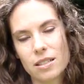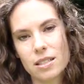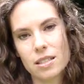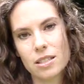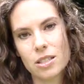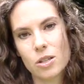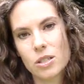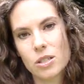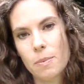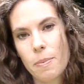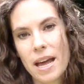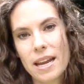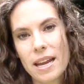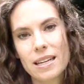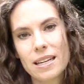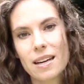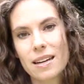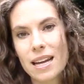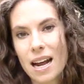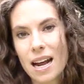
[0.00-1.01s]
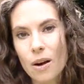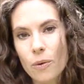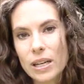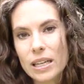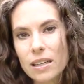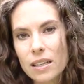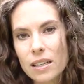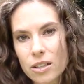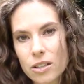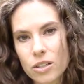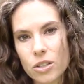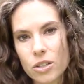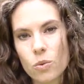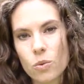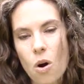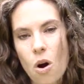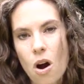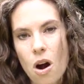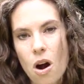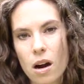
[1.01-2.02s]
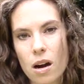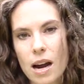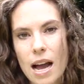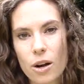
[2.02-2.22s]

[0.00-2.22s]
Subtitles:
So depending on how eager you are,